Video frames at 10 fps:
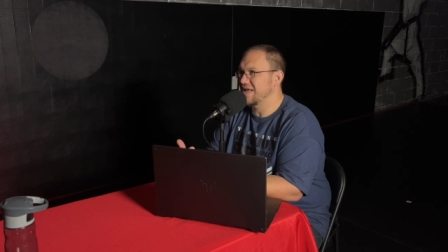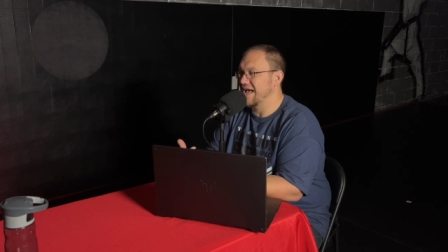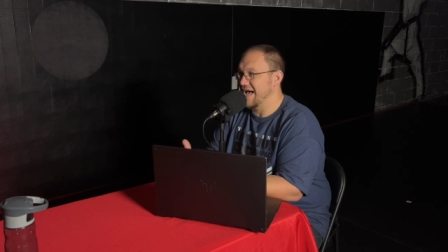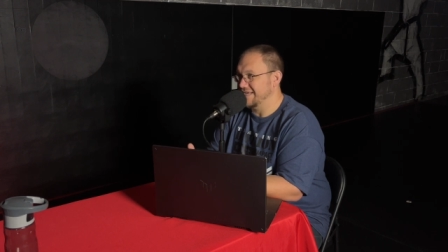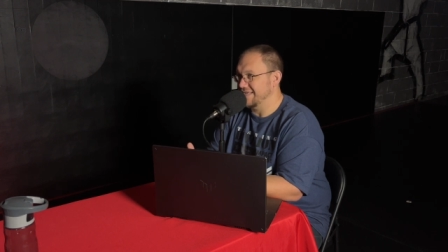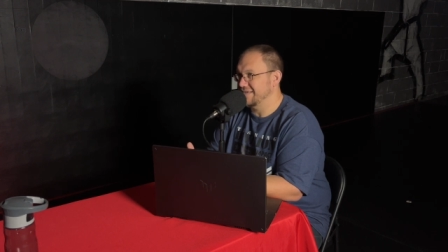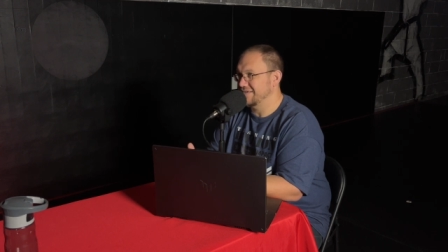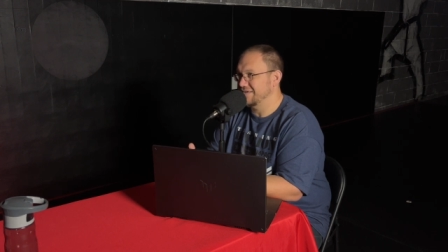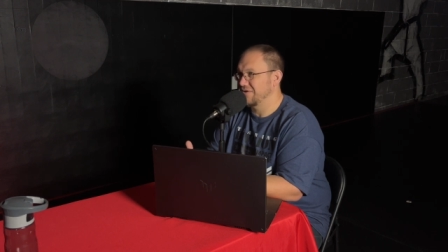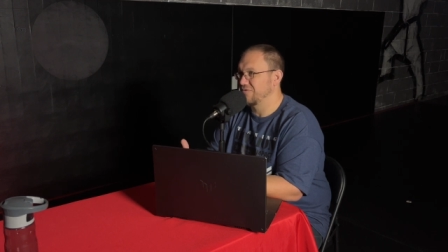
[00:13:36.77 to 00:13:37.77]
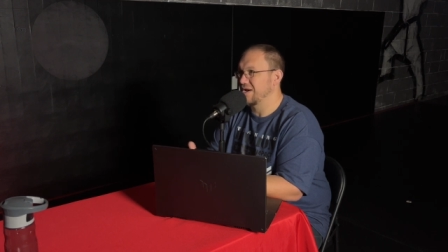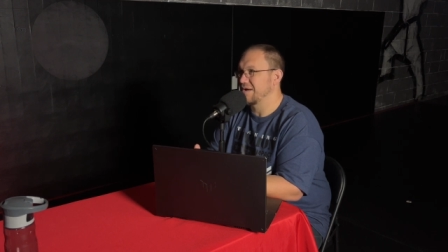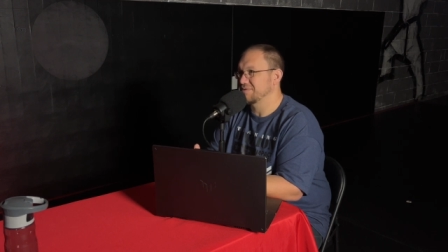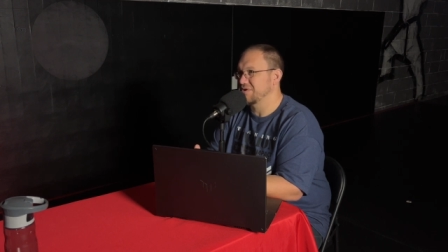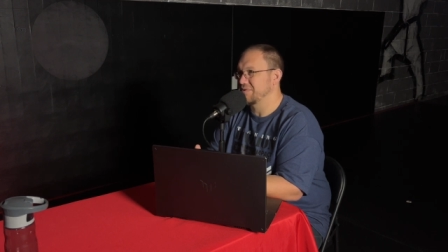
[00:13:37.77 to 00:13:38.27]
idea of what I
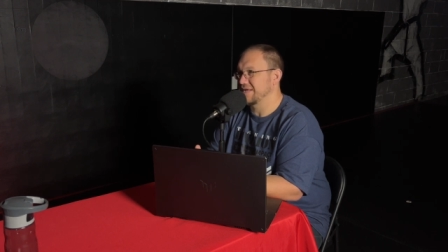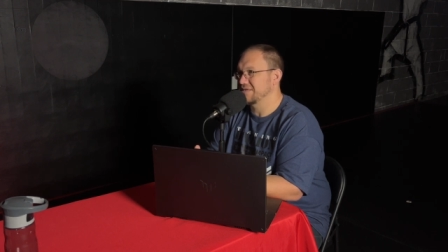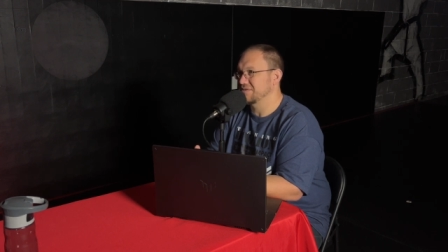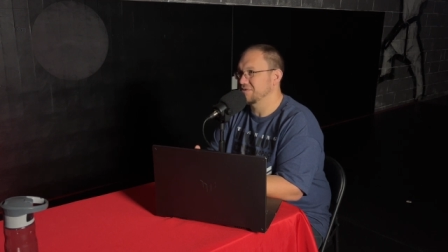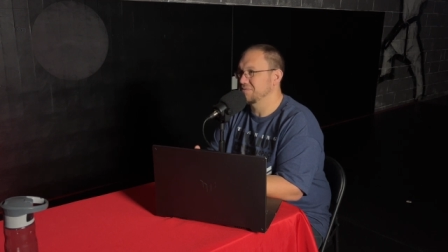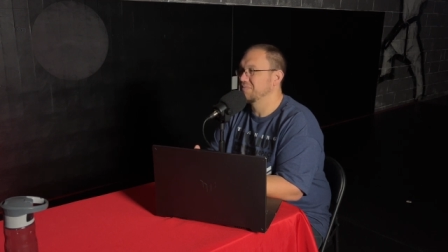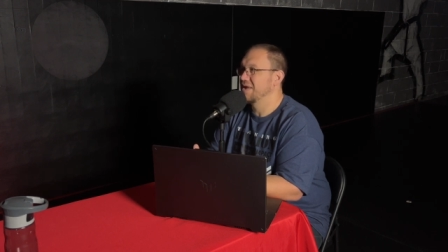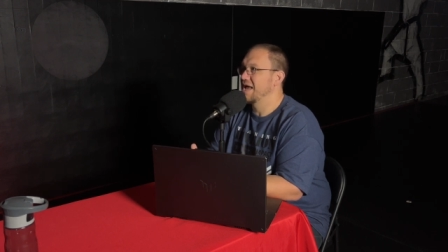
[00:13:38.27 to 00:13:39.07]
was going into.